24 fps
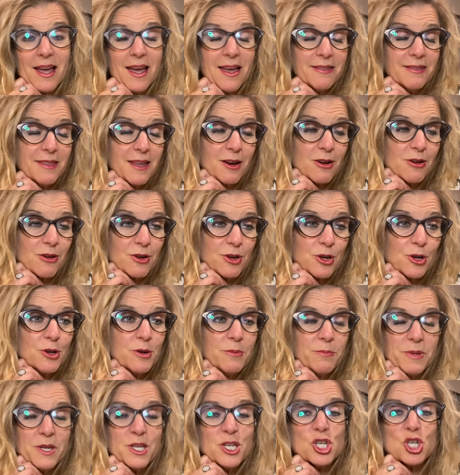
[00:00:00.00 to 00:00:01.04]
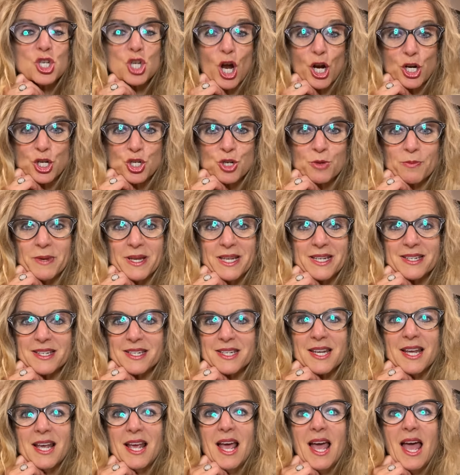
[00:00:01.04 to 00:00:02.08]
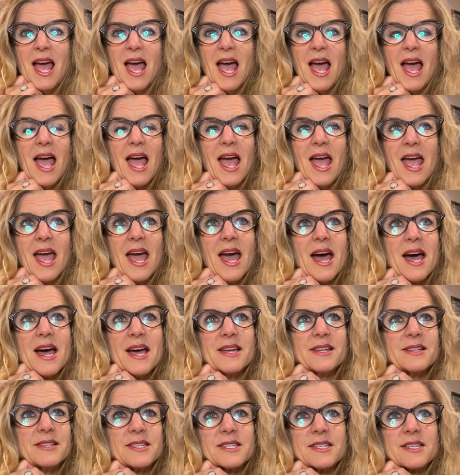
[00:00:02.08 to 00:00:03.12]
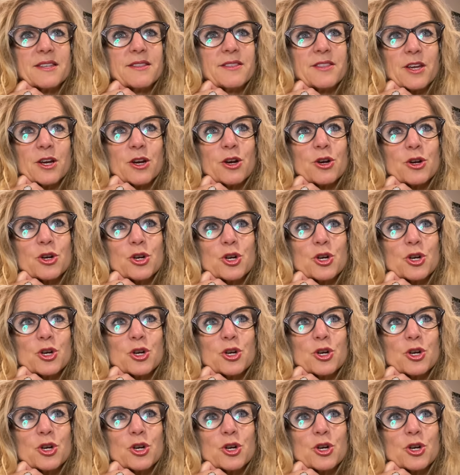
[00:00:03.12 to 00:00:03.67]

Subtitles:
and there could be judgment, and there